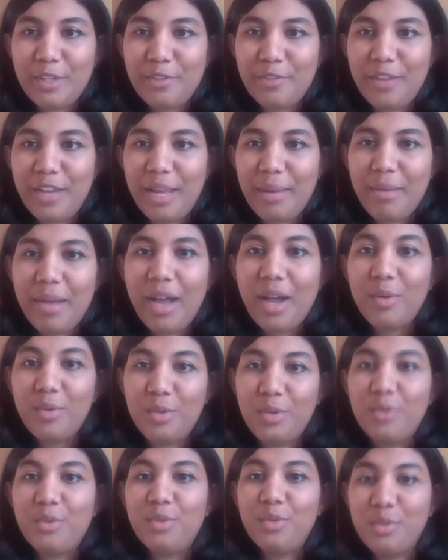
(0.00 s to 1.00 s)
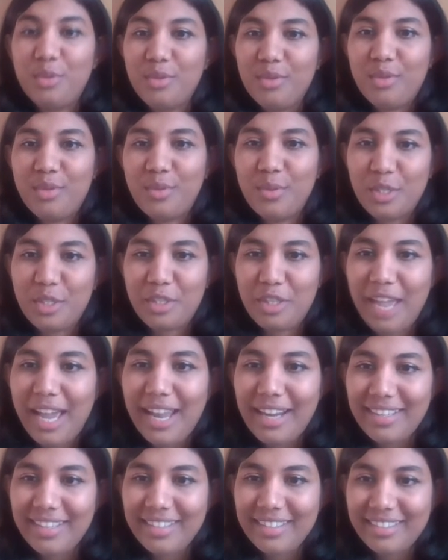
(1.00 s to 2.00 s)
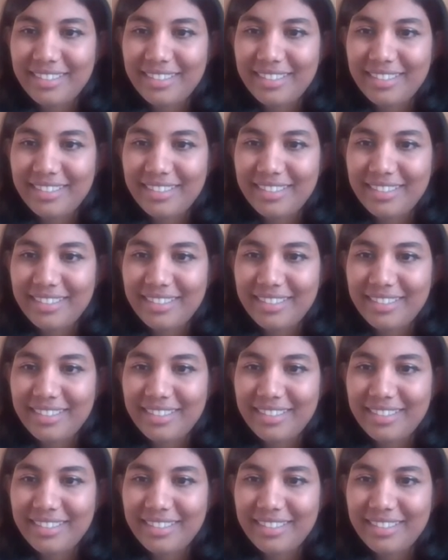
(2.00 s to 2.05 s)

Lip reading: of time how to switch that.